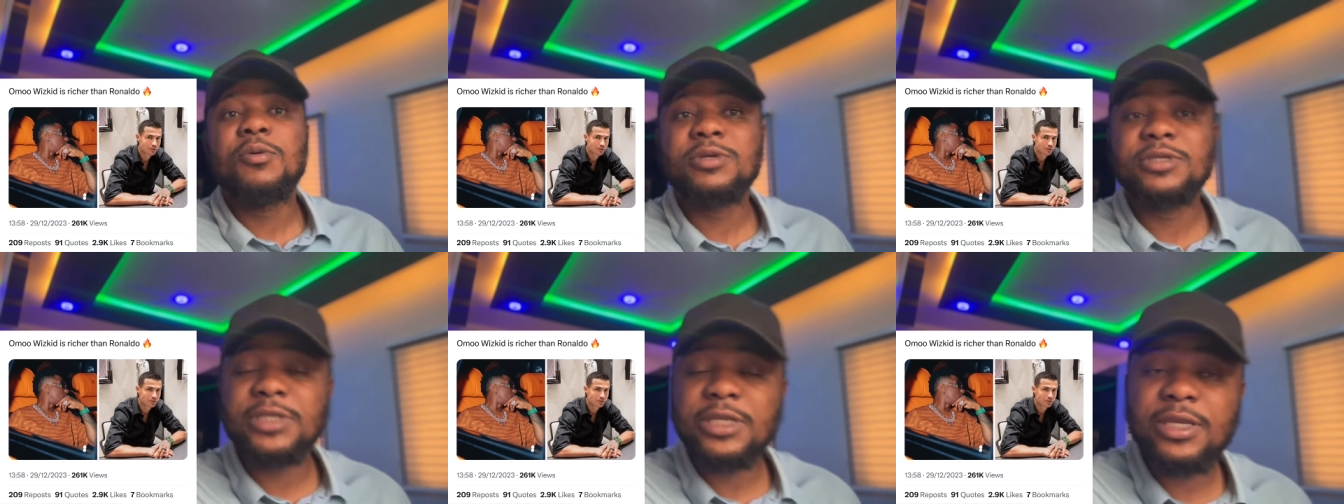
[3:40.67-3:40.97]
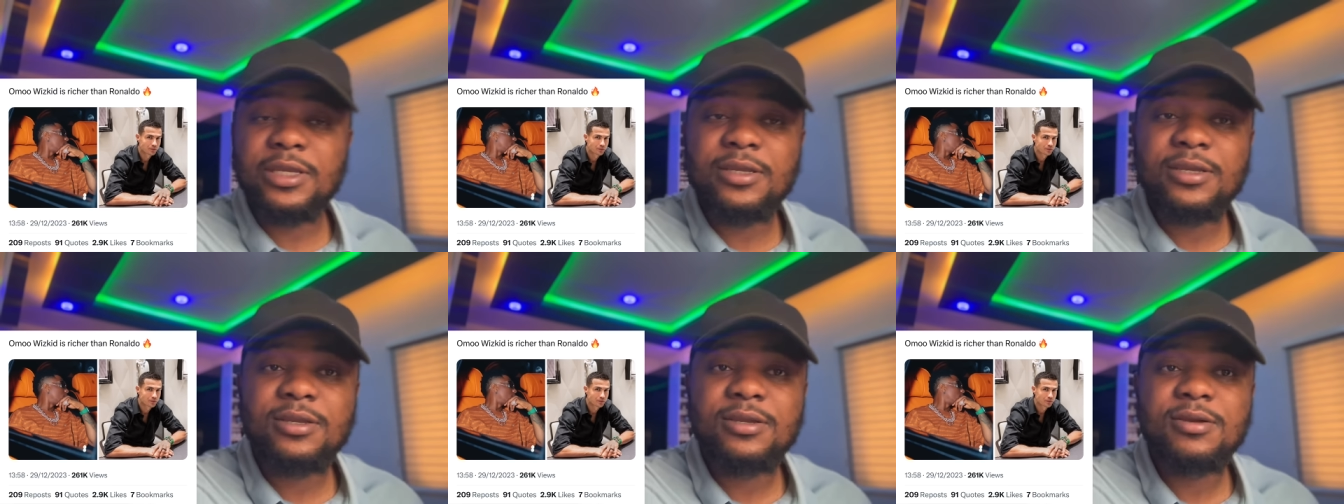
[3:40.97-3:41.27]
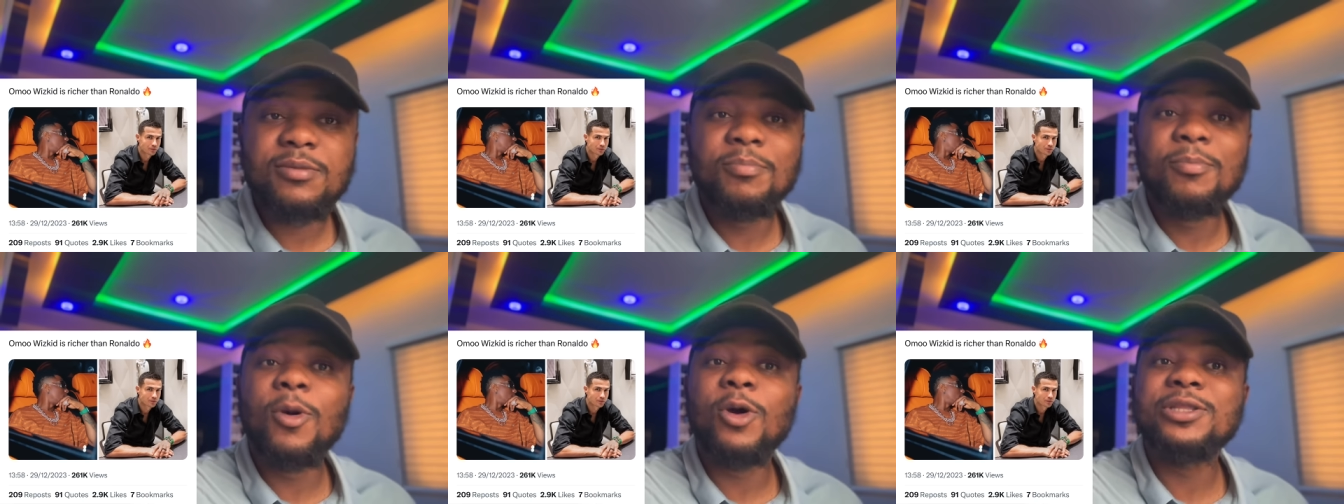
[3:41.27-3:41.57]
See,
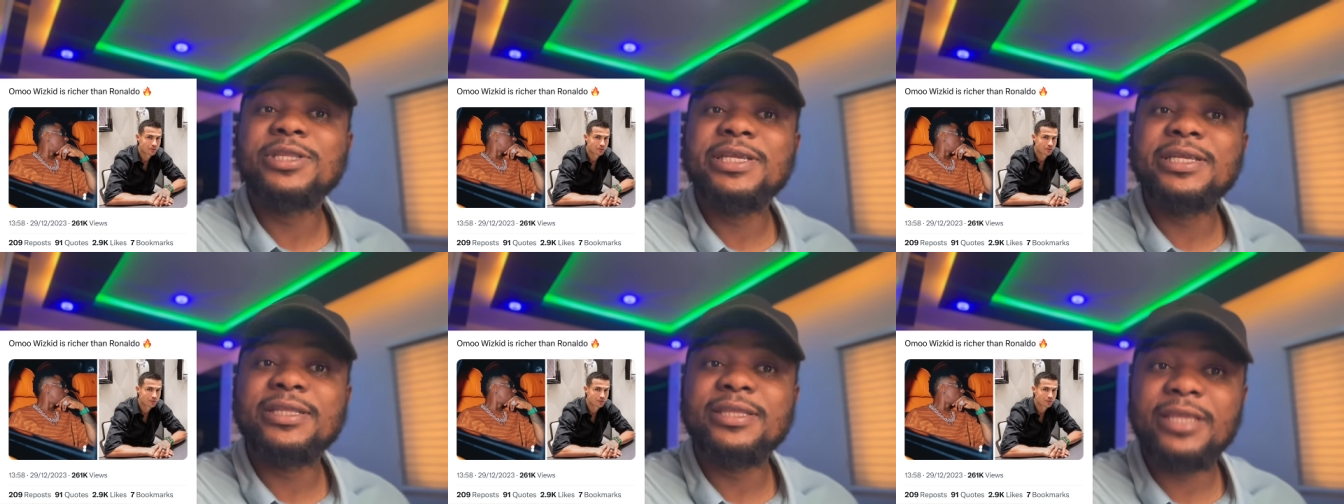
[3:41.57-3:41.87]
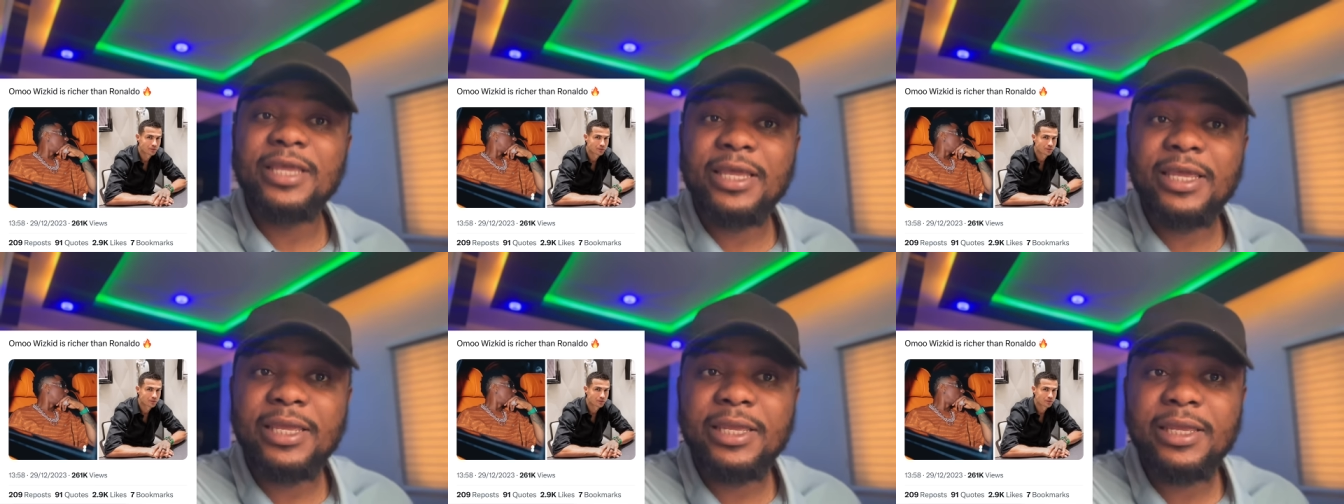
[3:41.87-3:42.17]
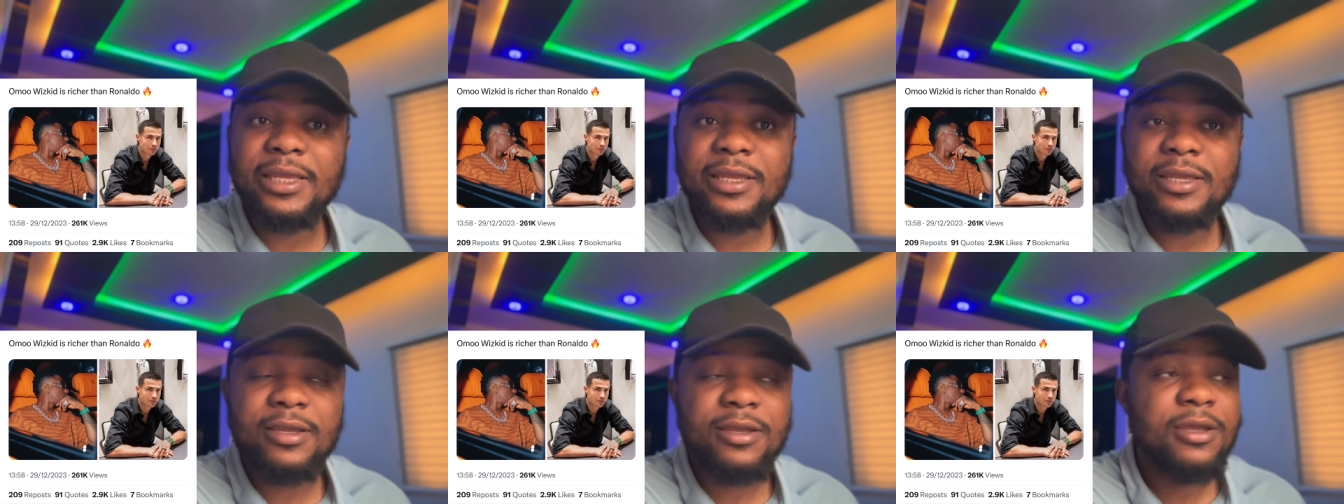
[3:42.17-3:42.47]
money
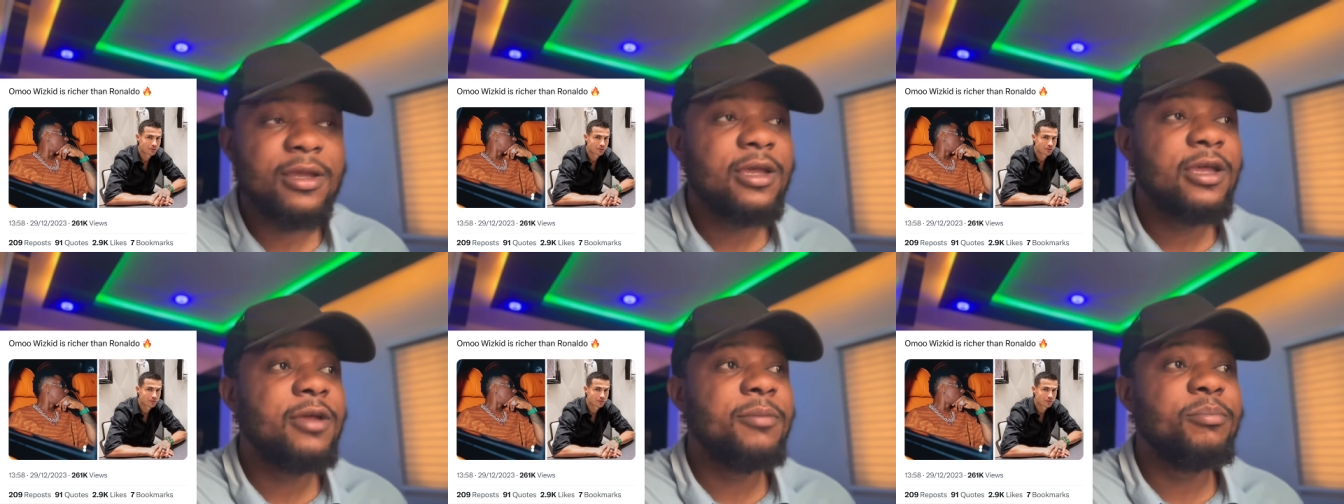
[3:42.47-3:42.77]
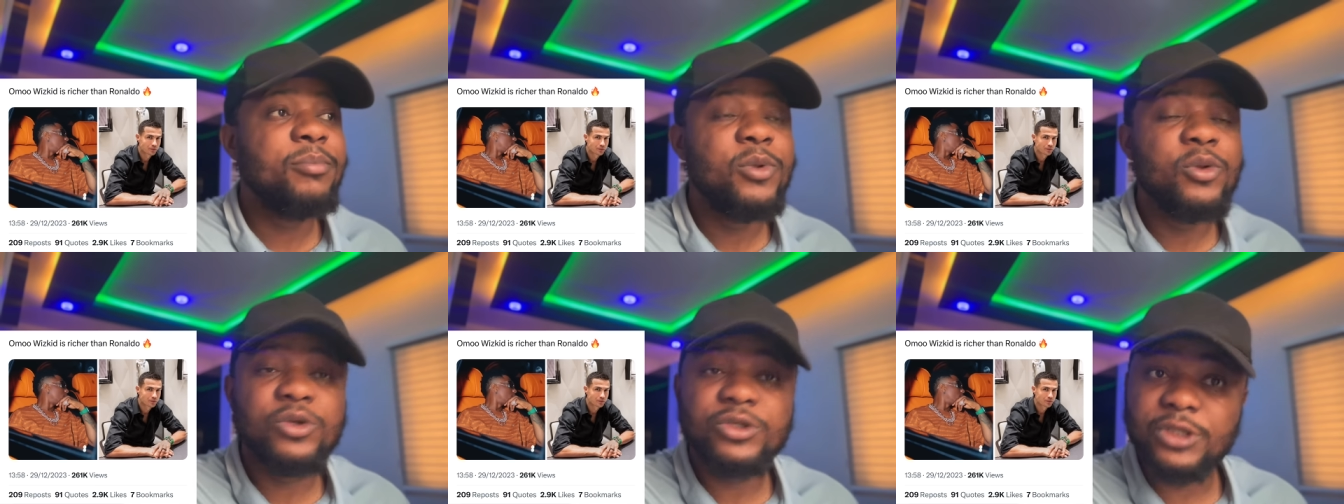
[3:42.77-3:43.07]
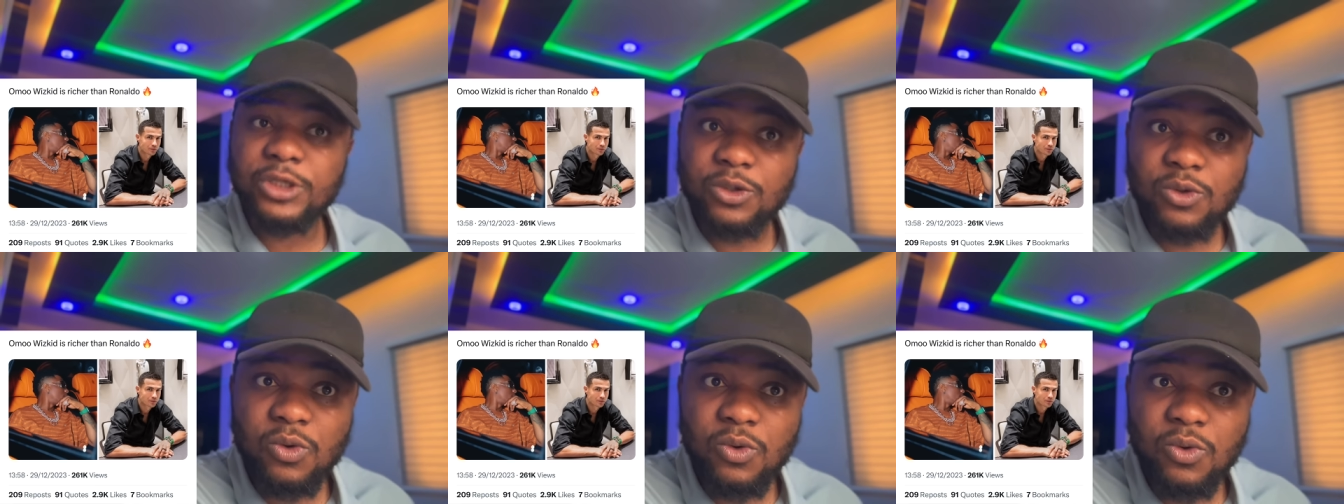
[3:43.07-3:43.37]
day
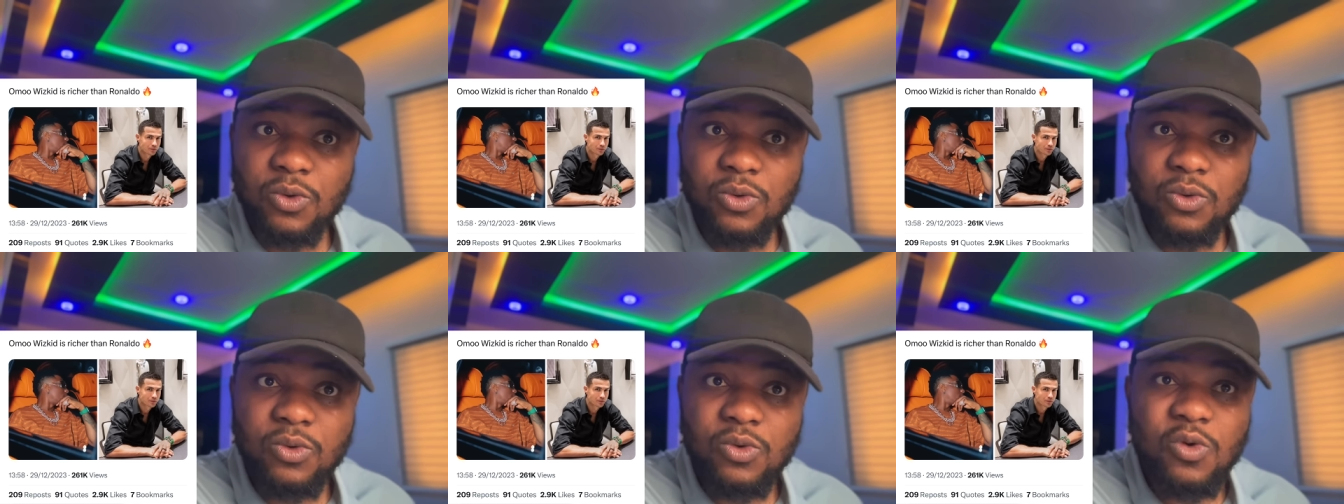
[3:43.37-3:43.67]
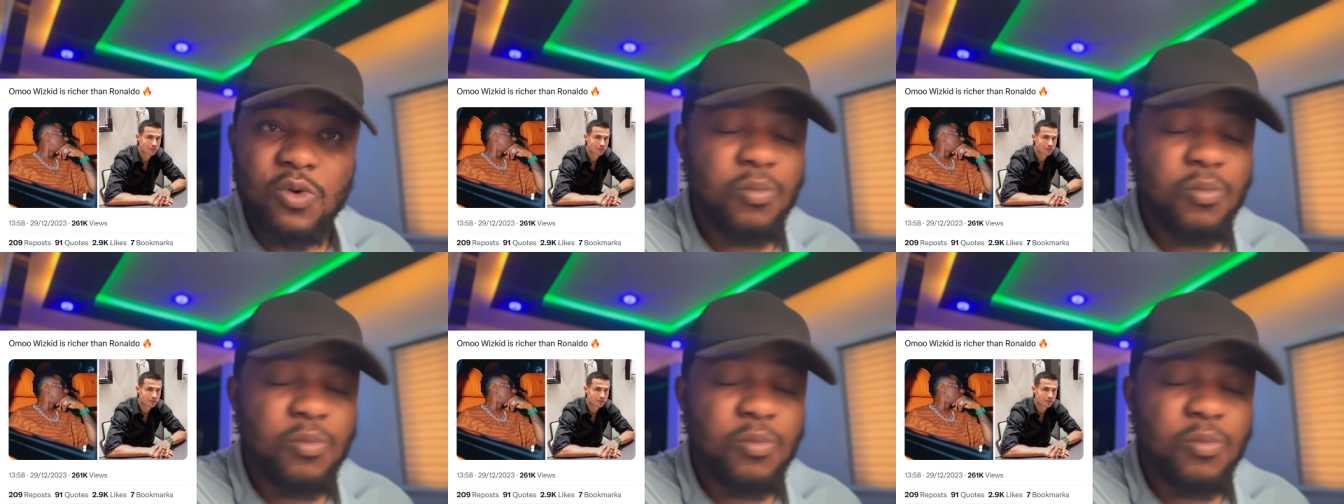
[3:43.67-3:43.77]
musical,